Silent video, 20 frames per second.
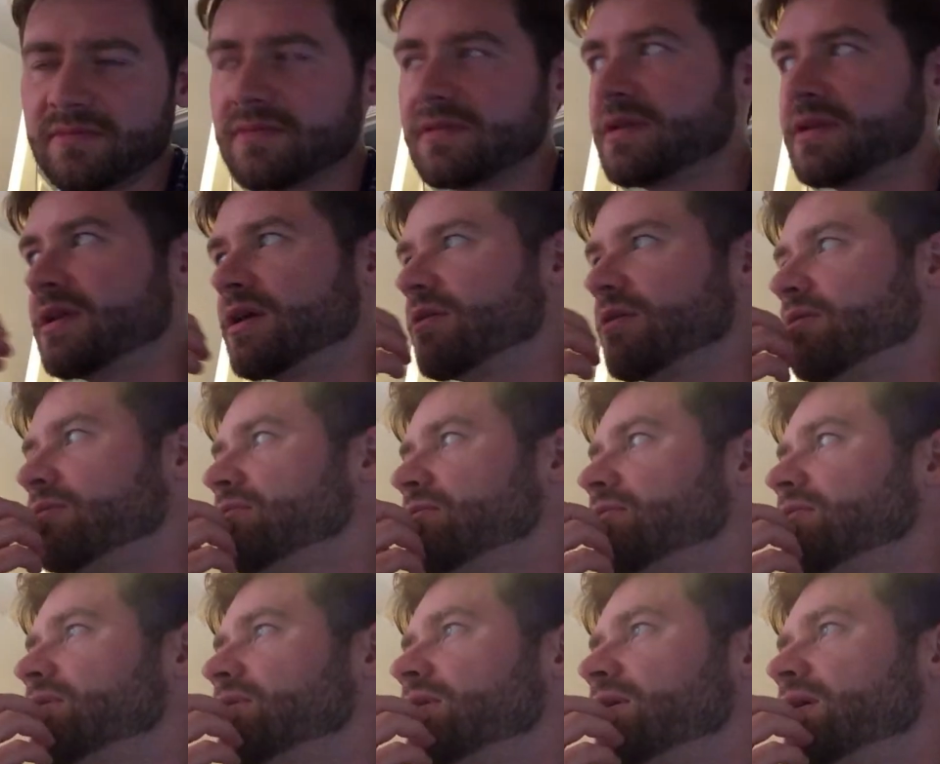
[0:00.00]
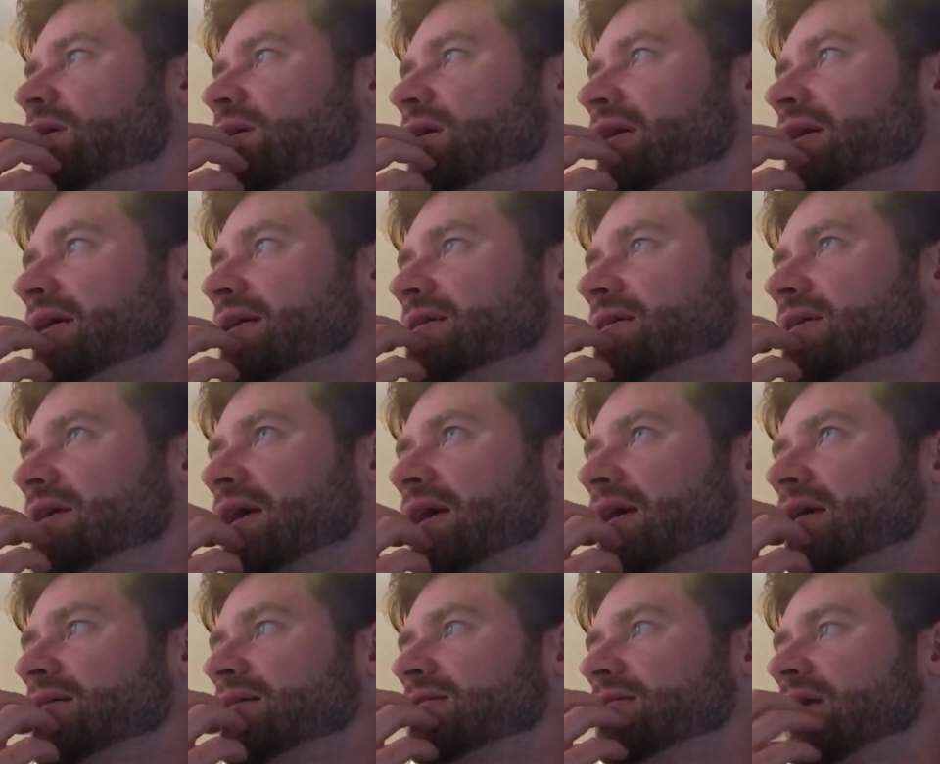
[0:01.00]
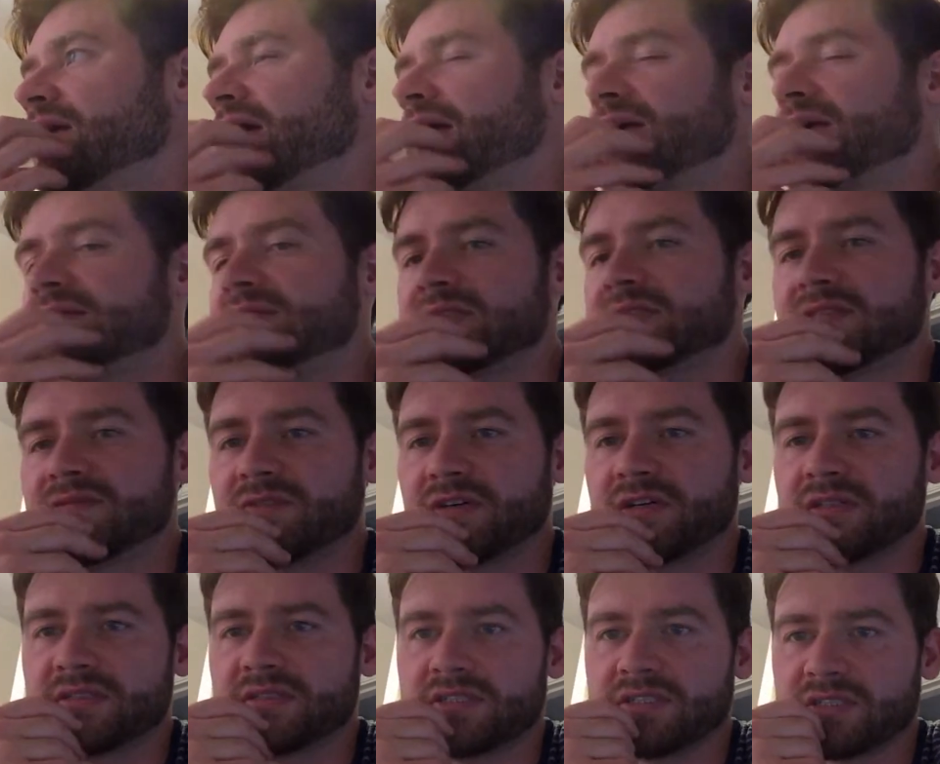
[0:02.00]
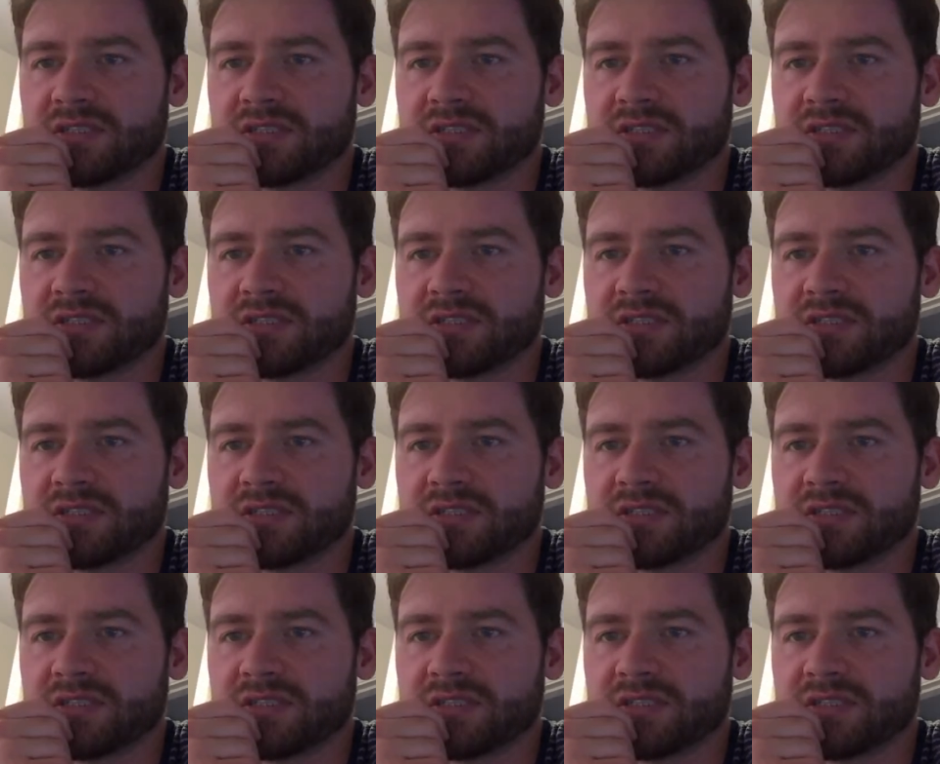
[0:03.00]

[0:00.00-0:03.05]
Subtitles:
at a disadvantage.